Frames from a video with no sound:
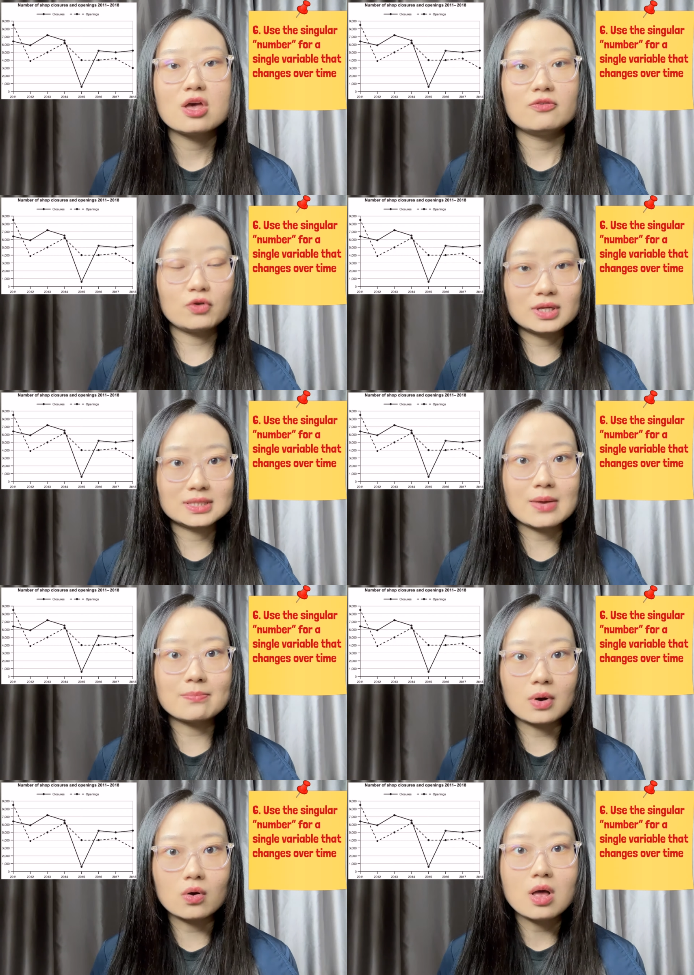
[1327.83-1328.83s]
For
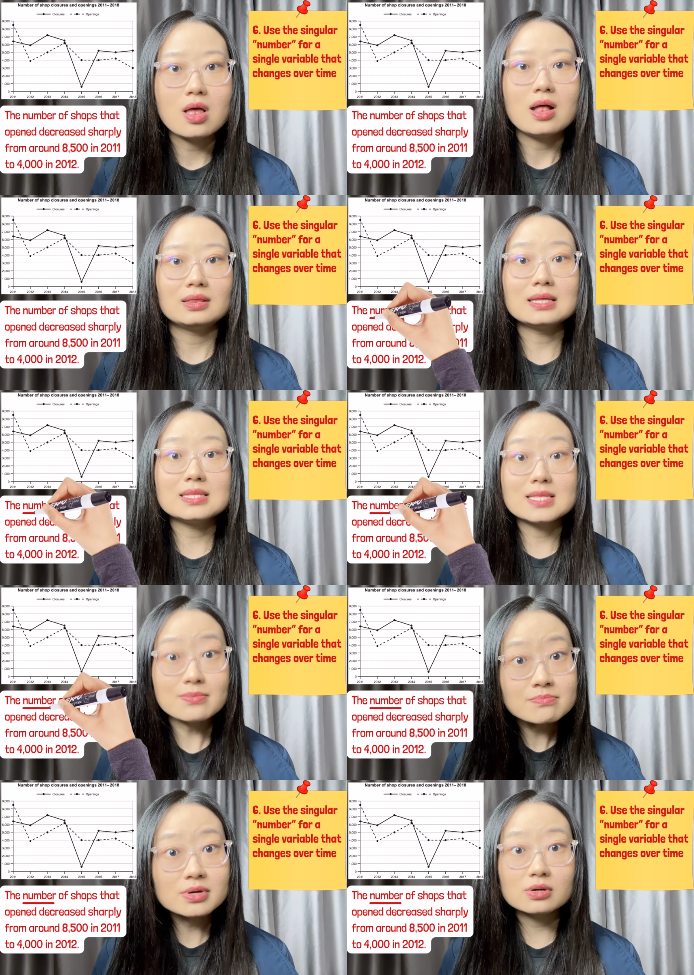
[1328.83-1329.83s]
example, the
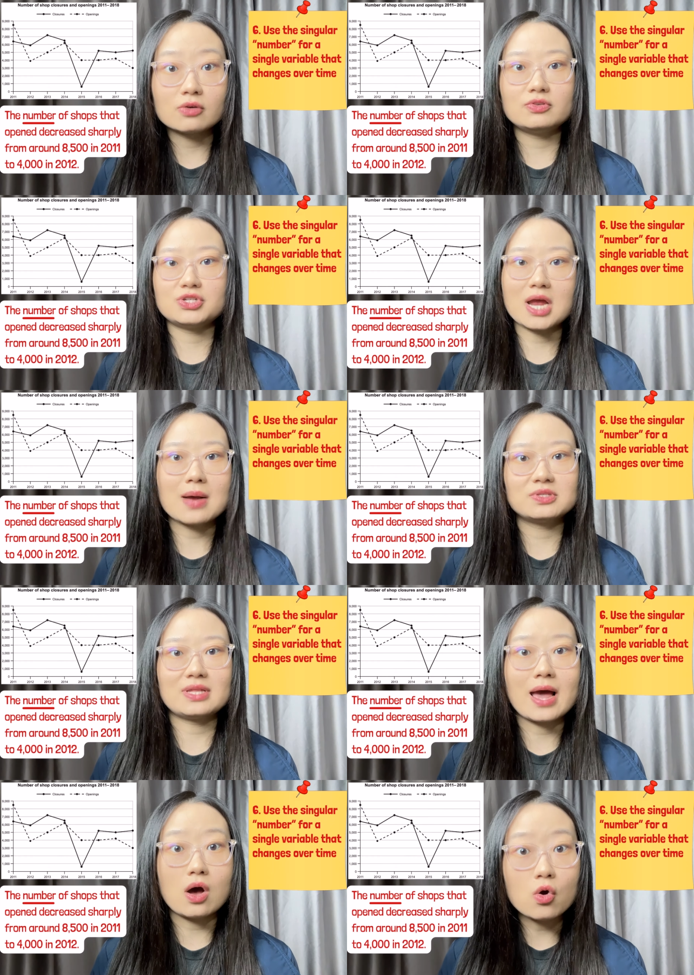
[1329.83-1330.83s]
number of shops
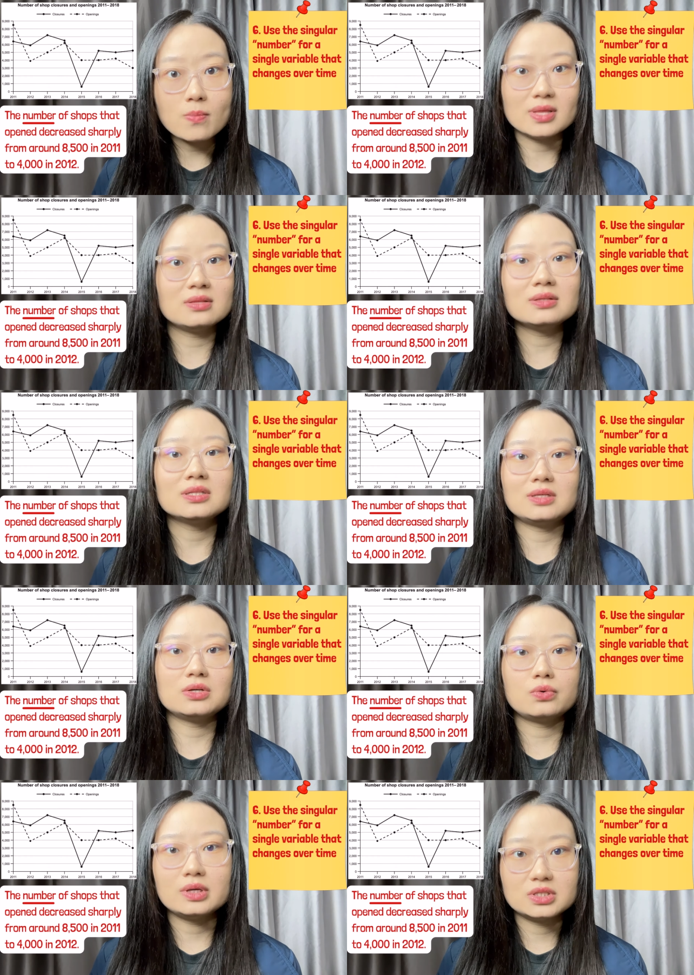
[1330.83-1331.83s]
that opened
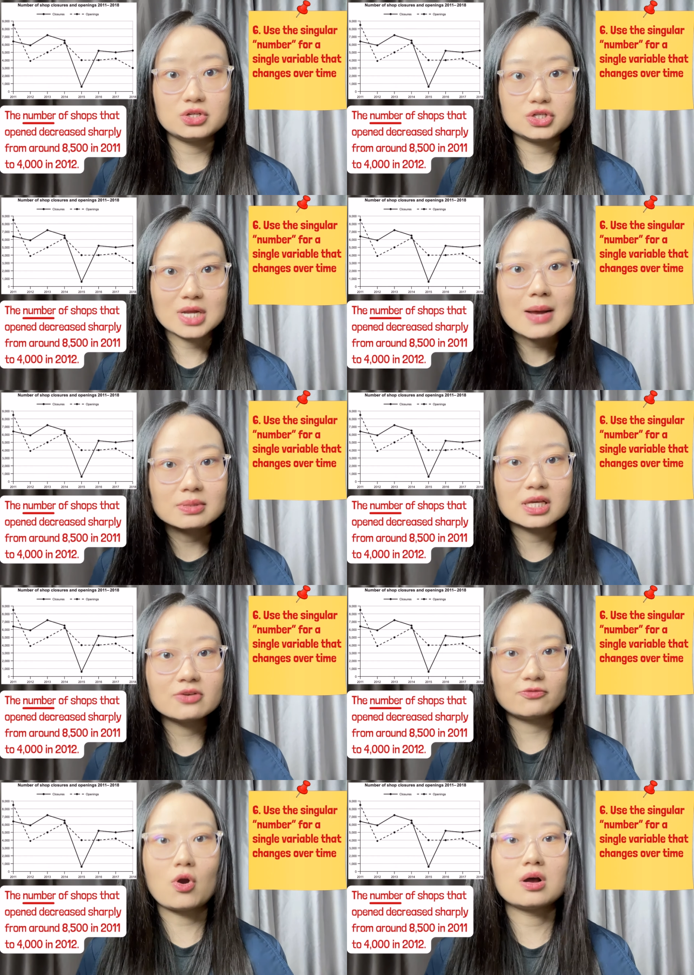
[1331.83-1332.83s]
decreased
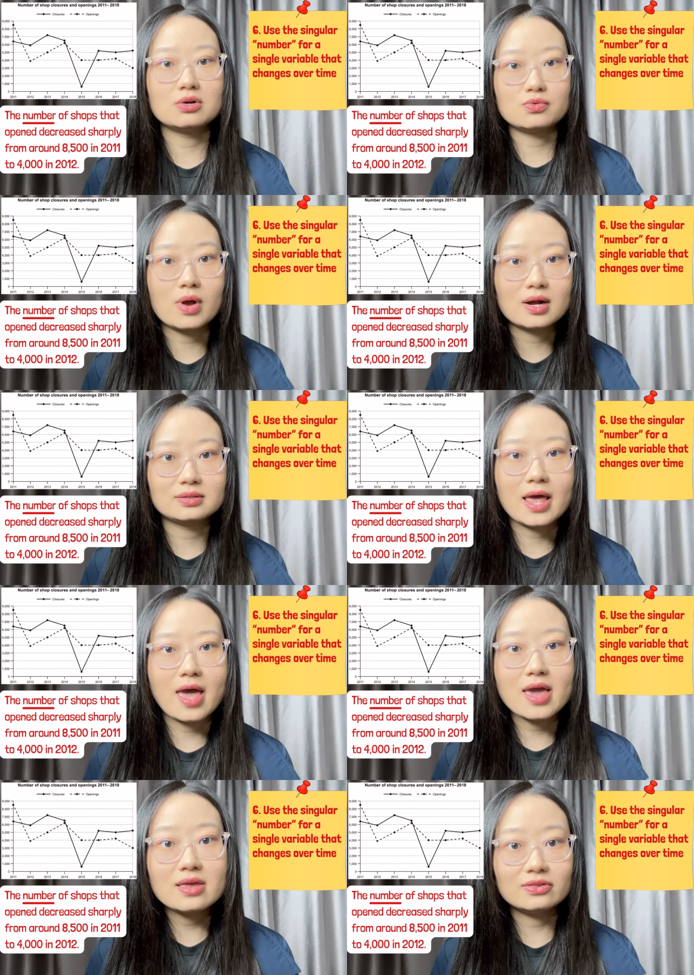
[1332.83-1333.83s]
sharply from around
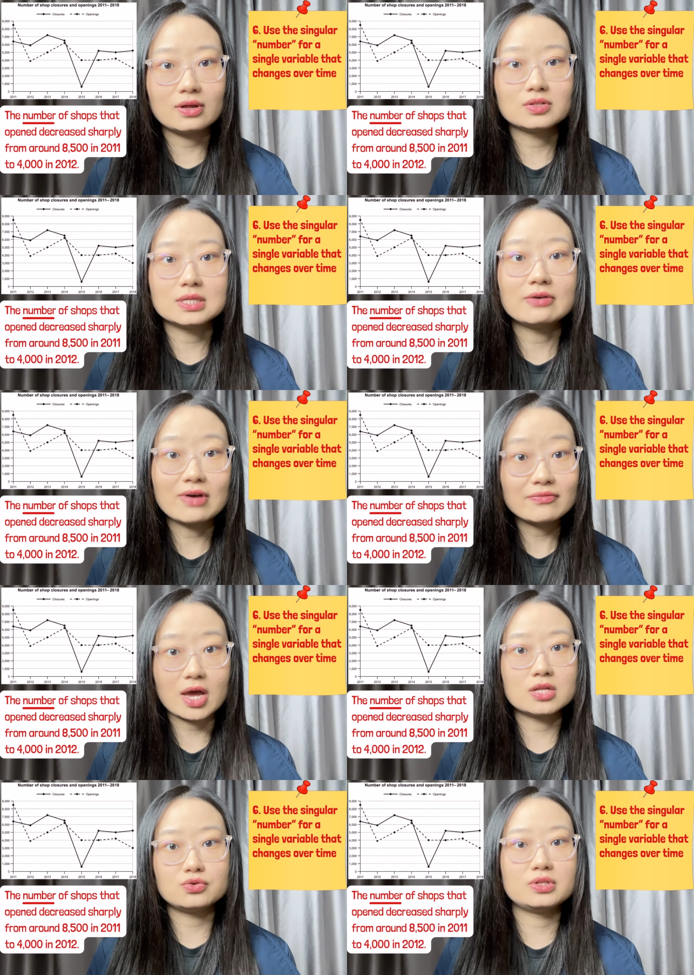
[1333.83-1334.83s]

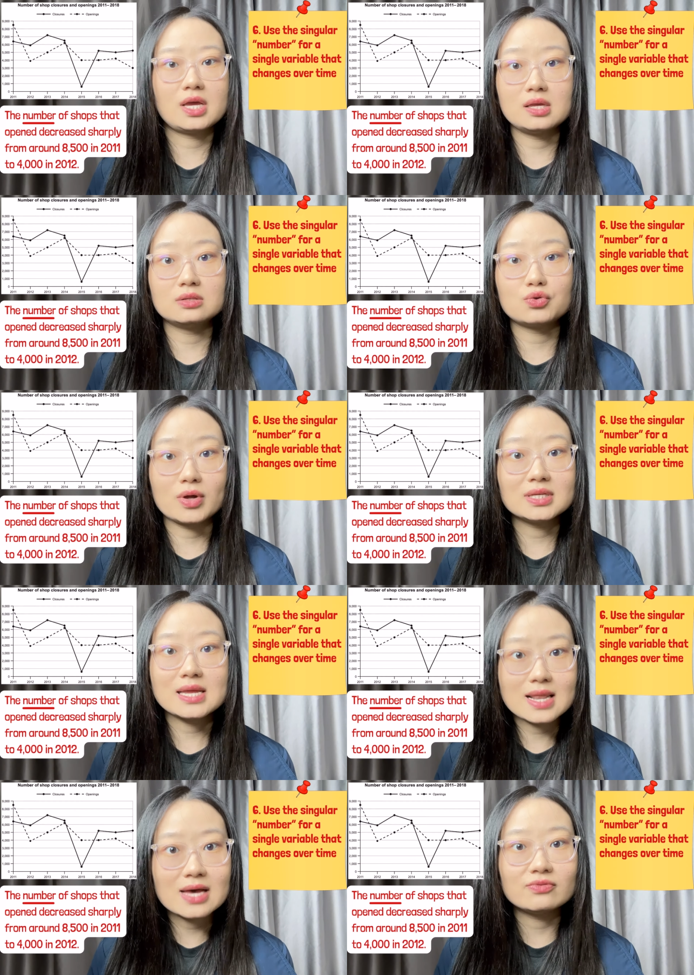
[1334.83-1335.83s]
8,500 in
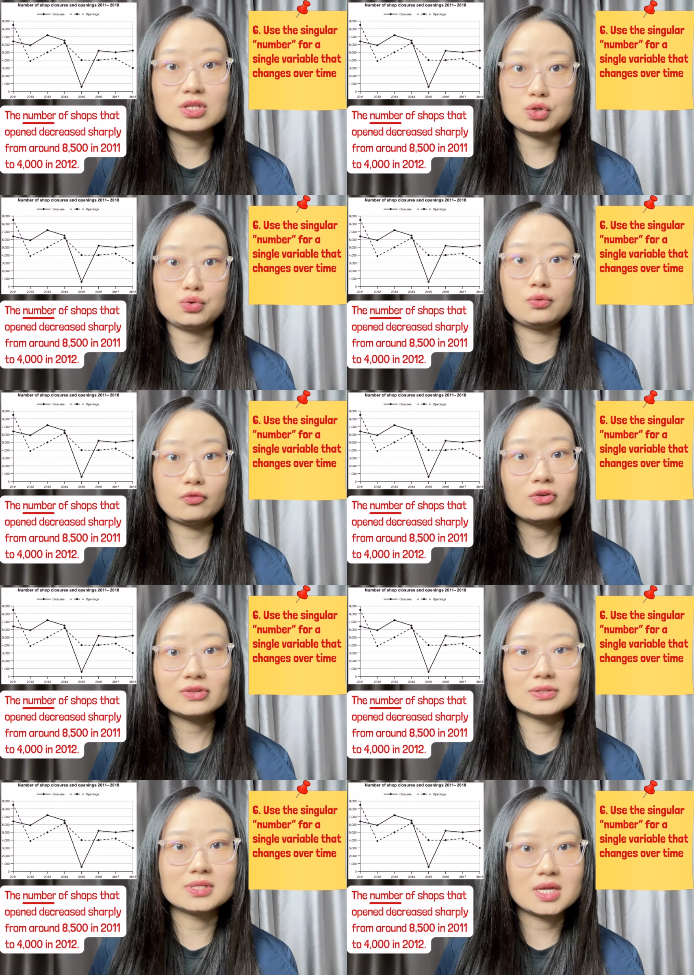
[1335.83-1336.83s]
2011 to
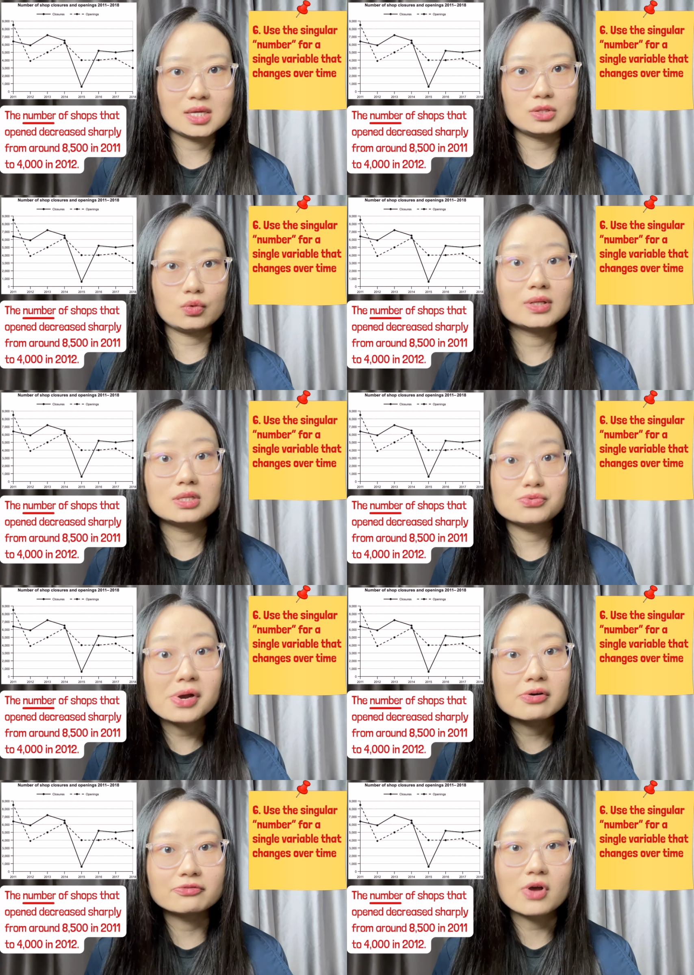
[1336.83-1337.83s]
4,000 in
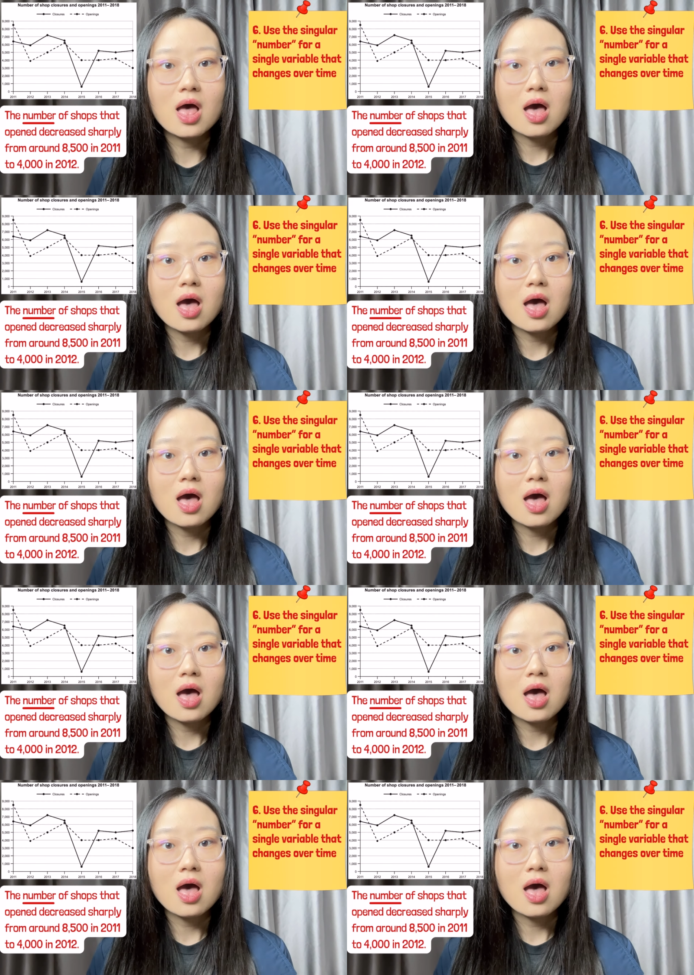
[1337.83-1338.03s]
2012.